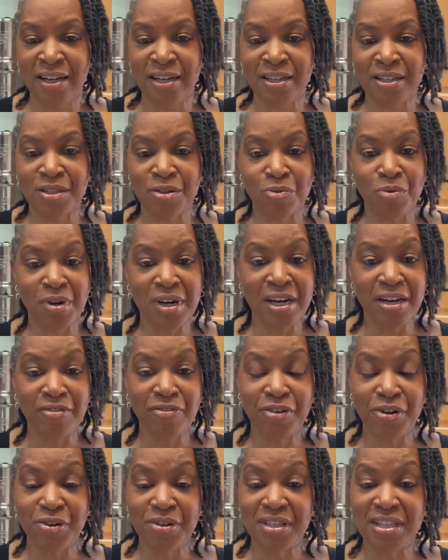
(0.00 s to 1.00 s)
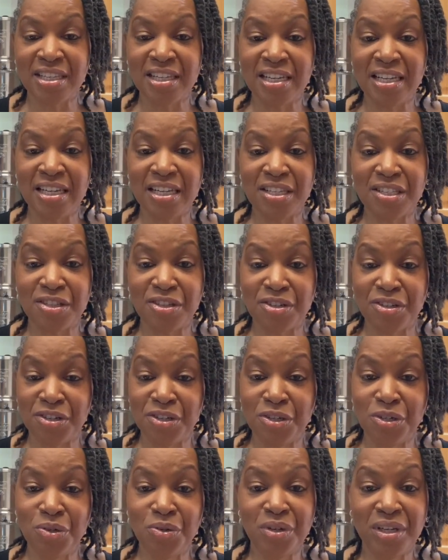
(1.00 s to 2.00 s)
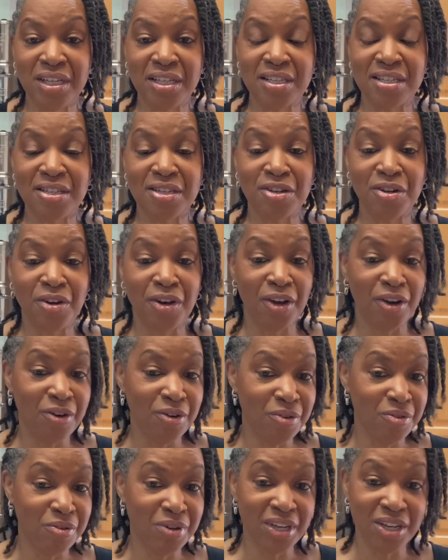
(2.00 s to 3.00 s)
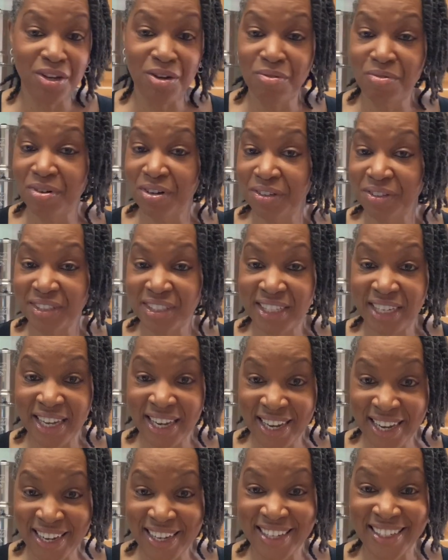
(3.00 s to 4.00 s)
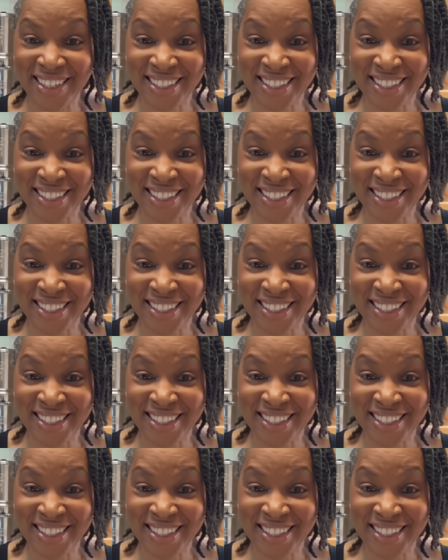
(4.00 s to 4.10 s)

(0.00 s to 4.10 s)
So one of the first things to do is to know what you want to can.